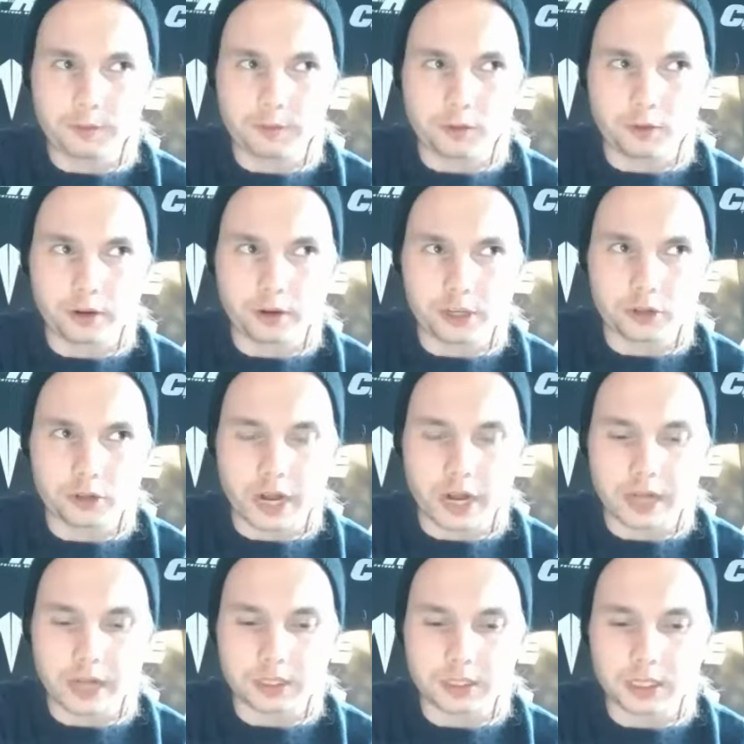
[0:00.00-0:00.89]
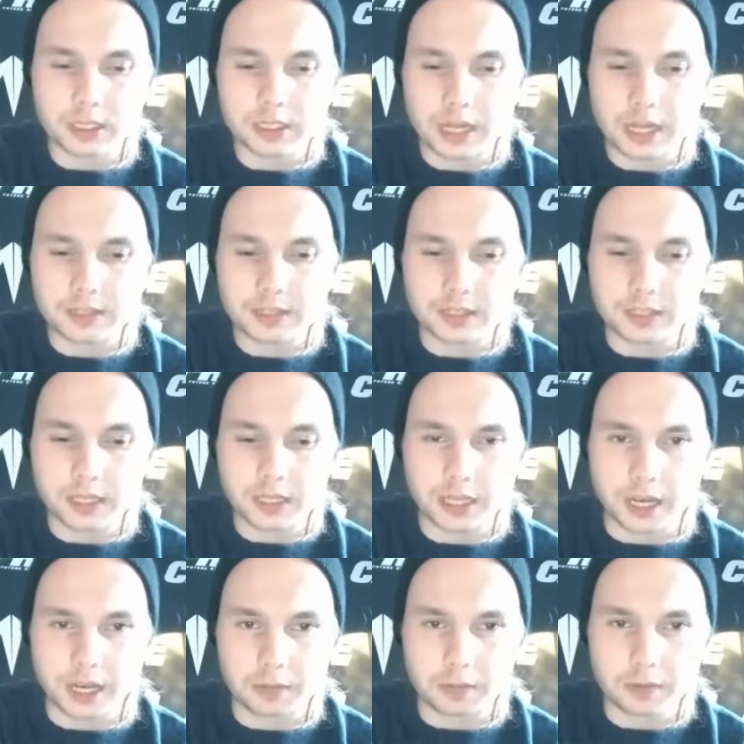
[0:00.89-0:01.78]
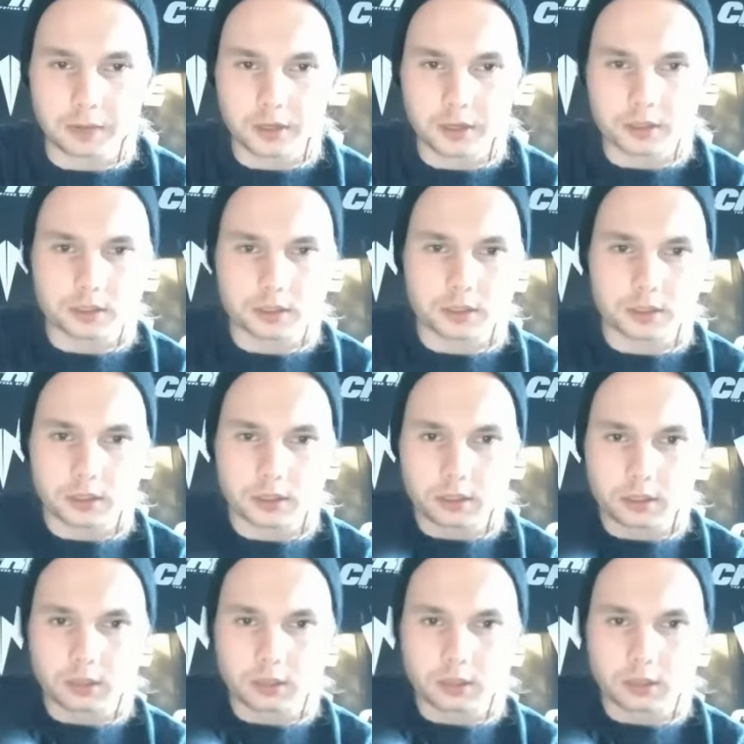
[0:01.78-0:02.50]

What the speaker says: 40 tracks, is that Ziggy Alberts?